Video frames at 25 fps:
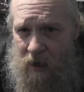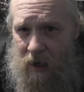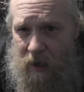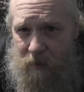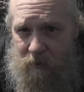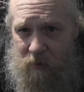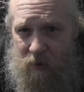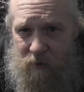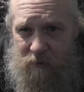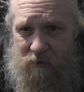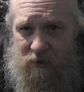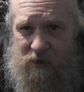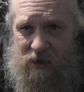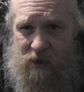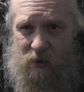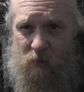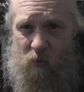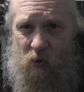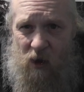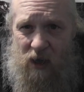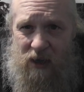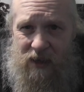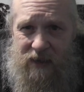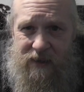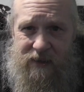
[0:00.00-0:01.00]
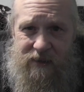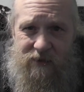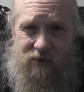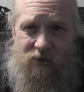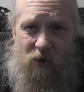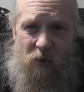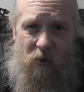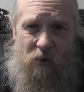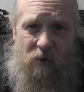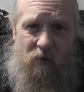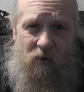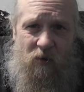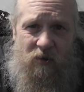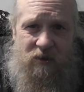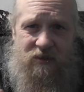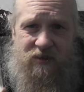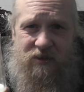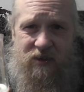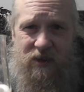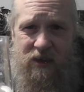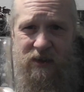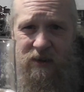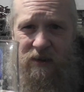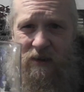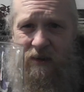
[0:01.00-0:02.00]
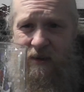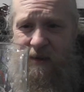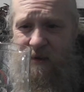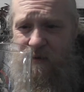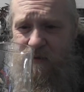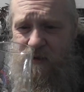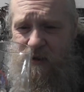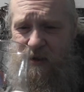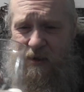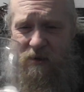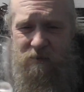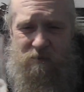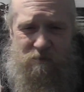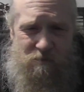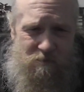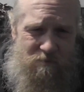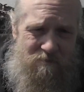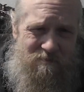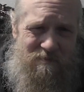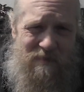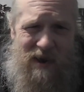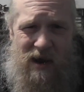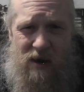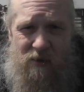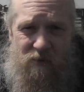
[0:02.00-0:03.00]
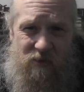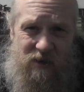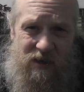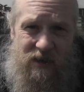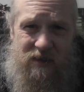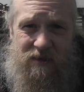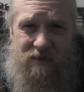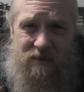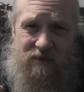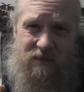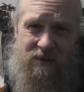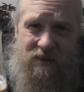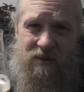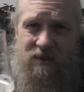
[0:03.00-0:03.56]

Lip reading: I'm not feeling well here though, I've got to say, like, I'm feeling merry and...